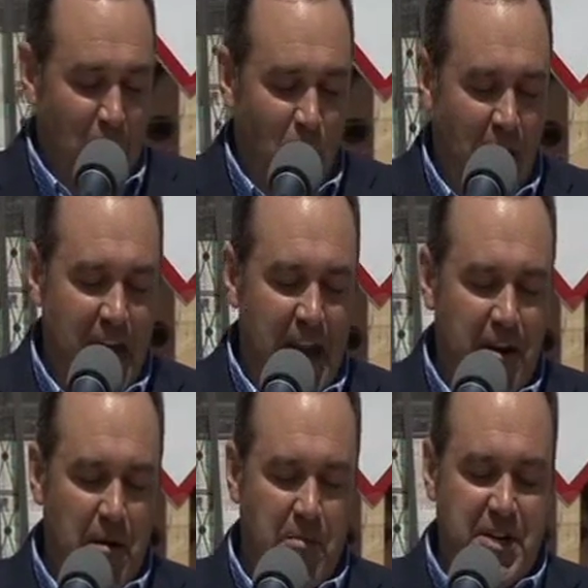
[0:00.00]
Well, that
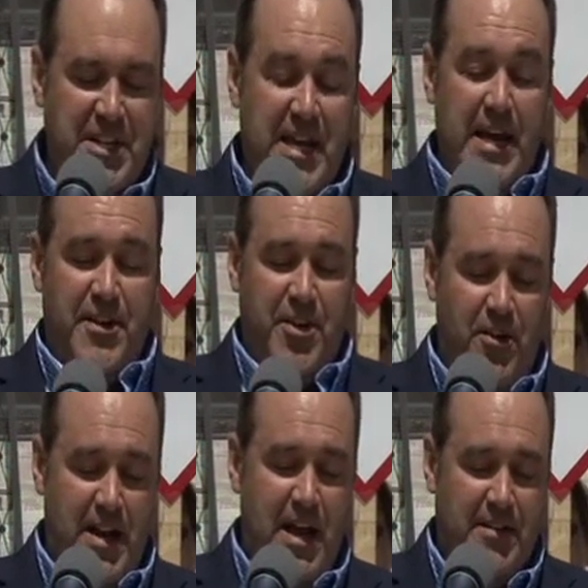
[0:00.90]
number did
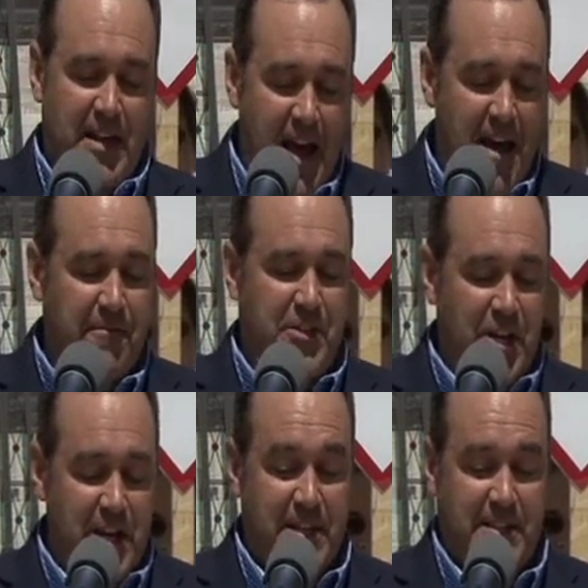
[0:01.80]
turn out to have
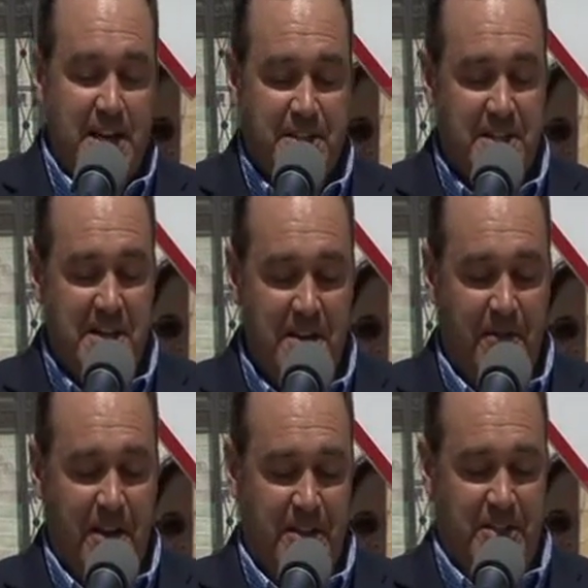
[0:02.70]
GSA
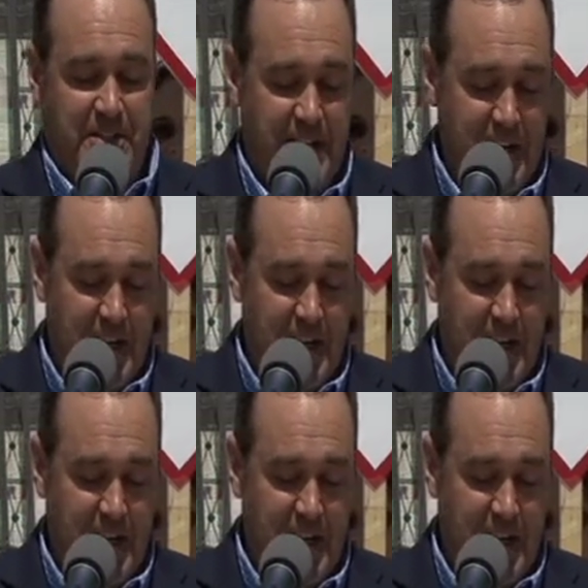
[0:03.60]
significance,